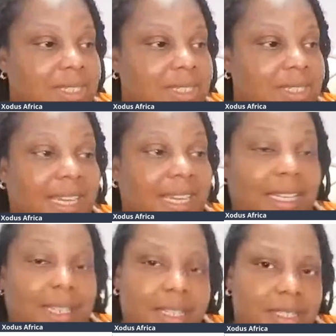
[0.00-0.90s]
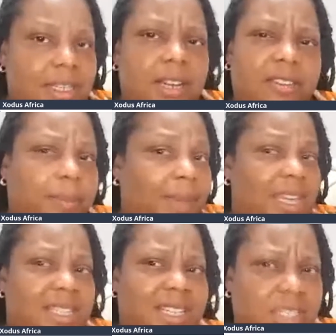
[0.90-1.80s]
listen carefully, pay attention
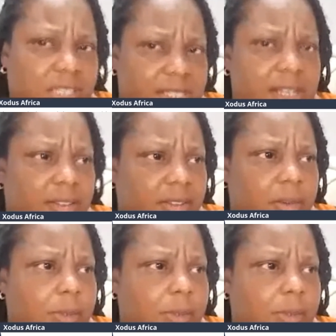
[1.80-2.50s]
to everyone.